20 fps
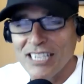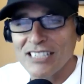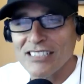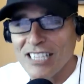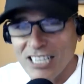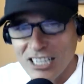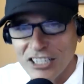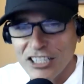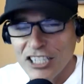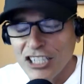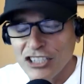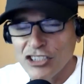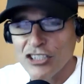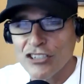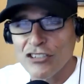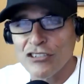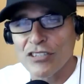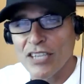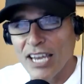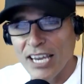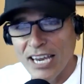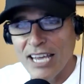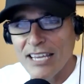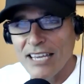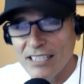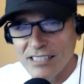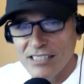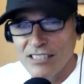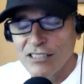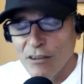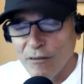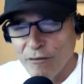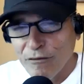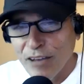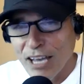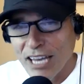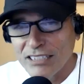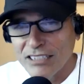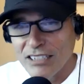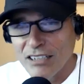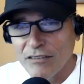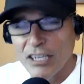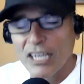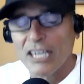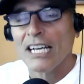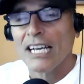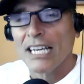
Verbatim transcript: as a clinician, you're saying, hey, this is effective.